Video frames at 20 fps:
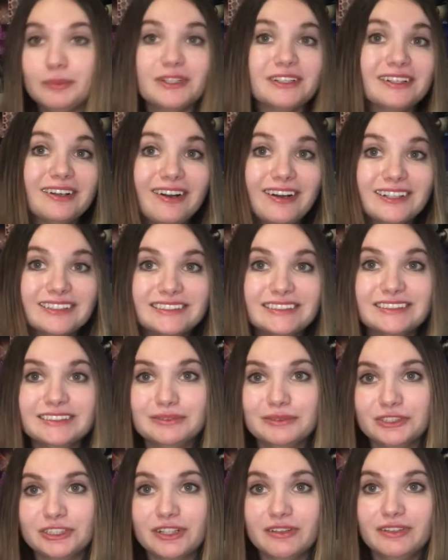causes,
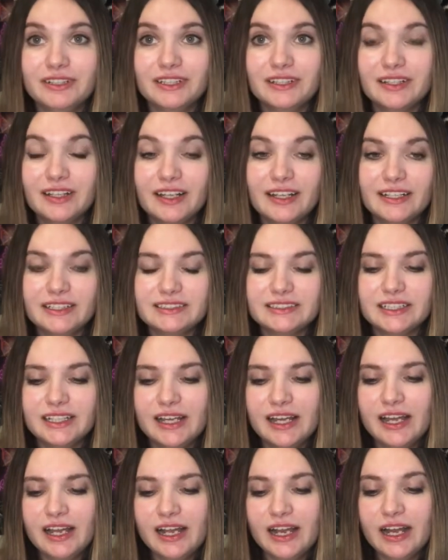which I really liked.
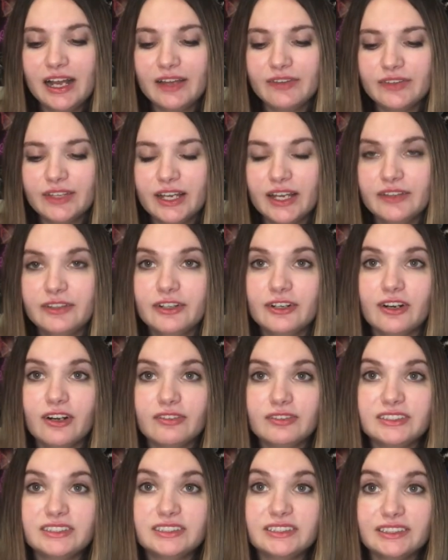And then there
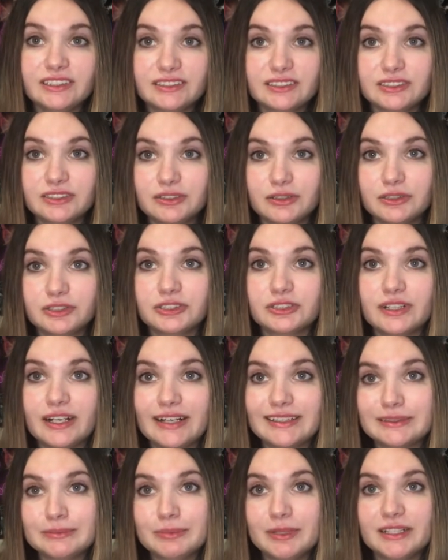obviously is a social
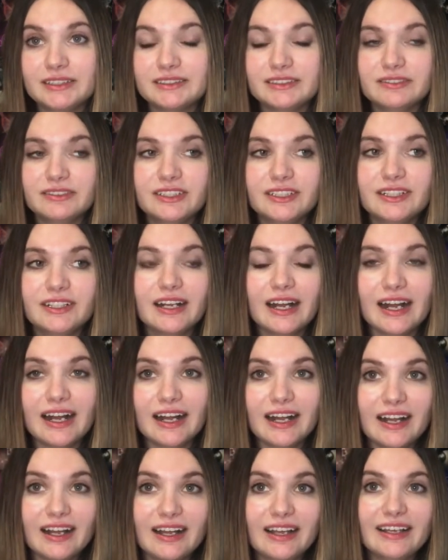aspect of it.
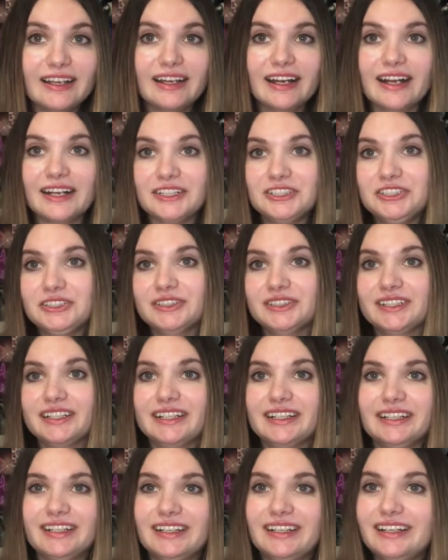I
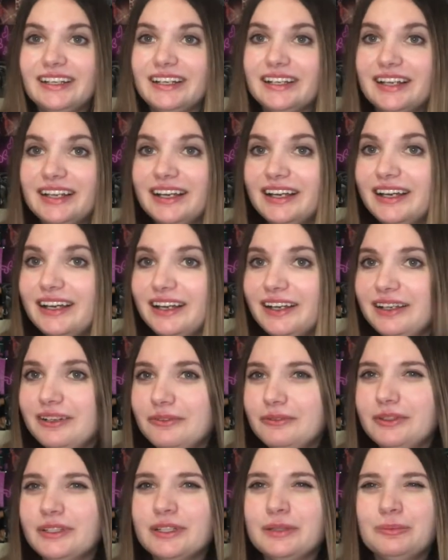actually
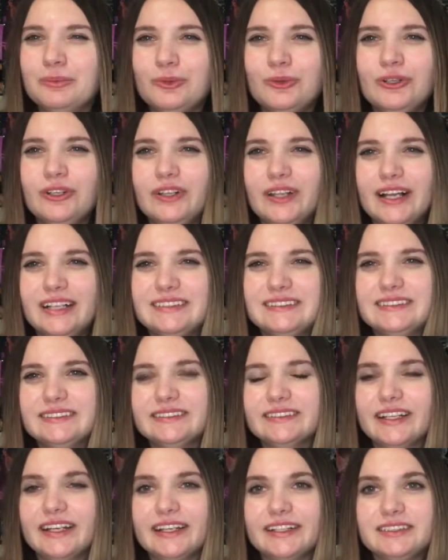really more or less
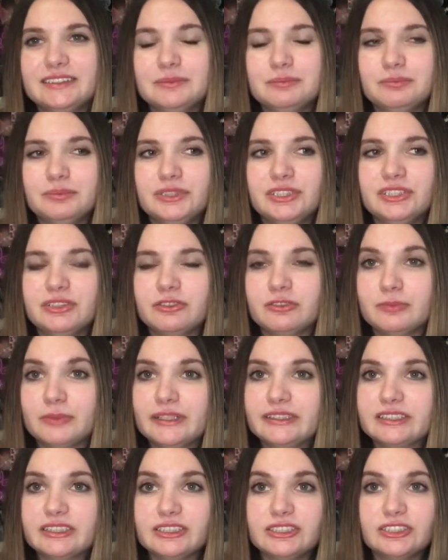liked being with my
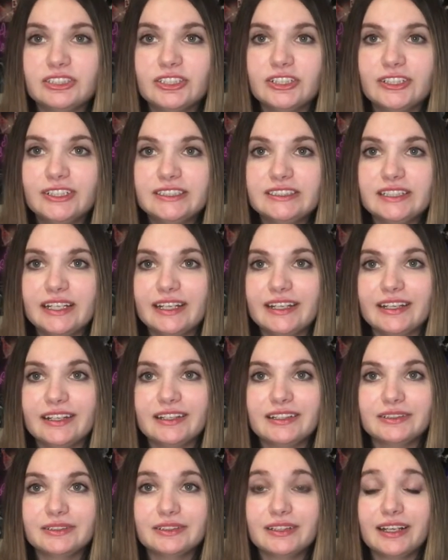sisters,
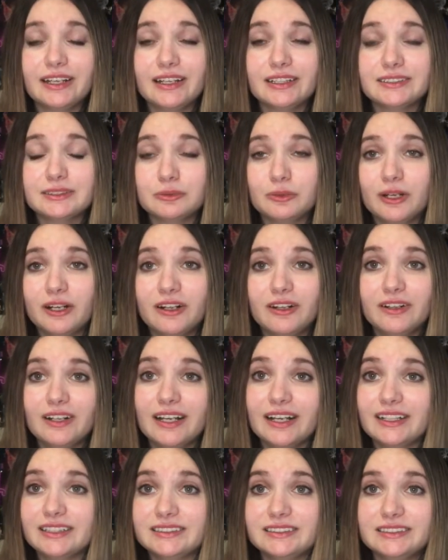and as well
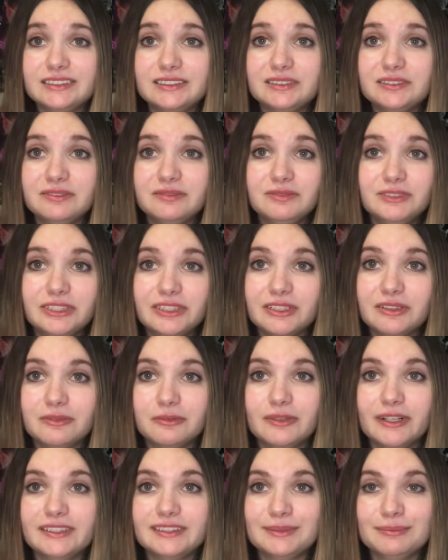as, you know,
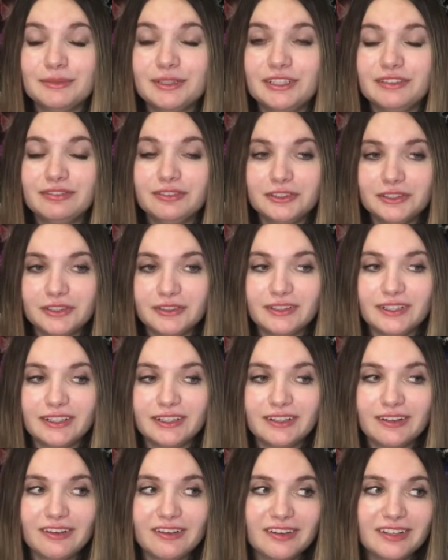raising money for a great
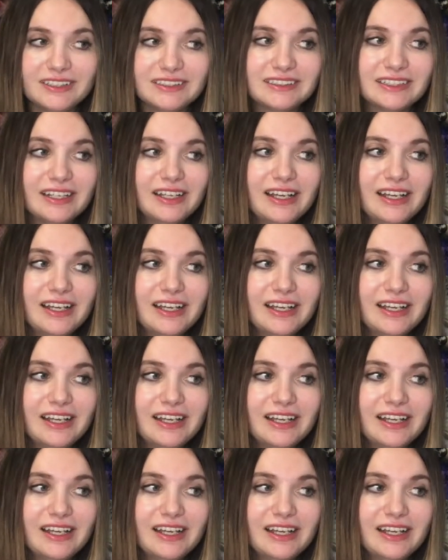cause.